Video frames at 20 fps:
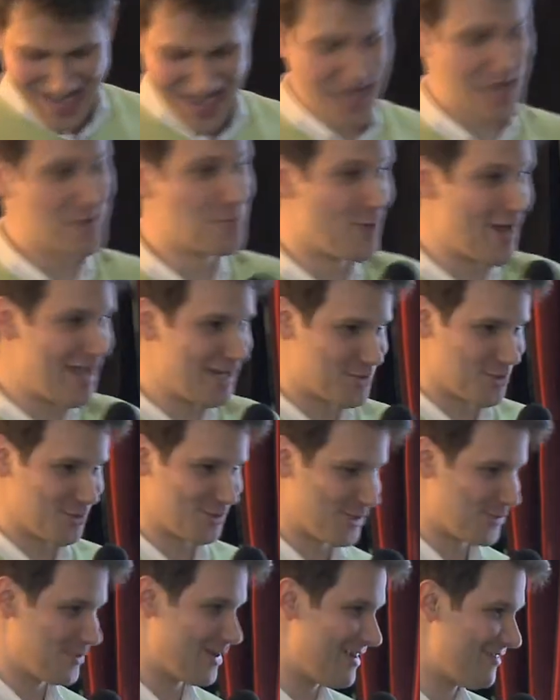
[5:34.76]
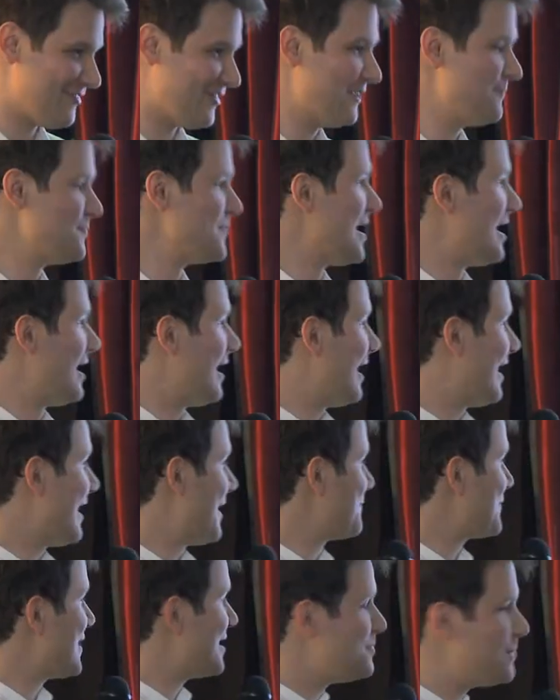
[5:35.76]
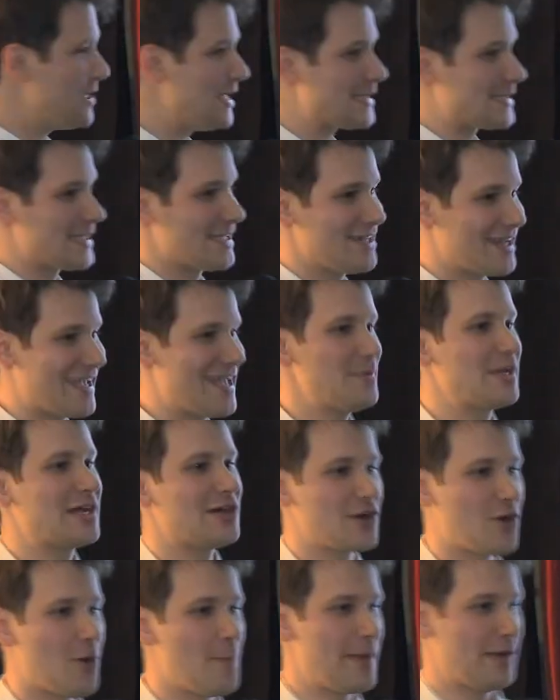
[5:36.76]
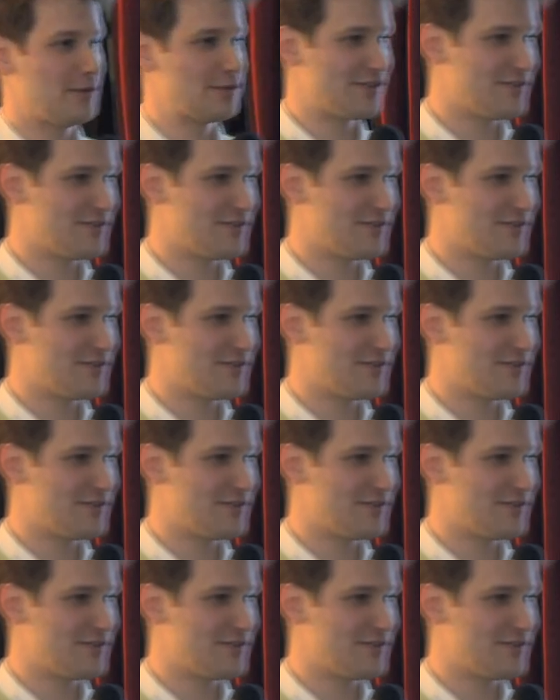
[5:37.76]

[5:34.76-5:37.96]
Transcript: in Waitrose or wherever. It means that they're chemical compounds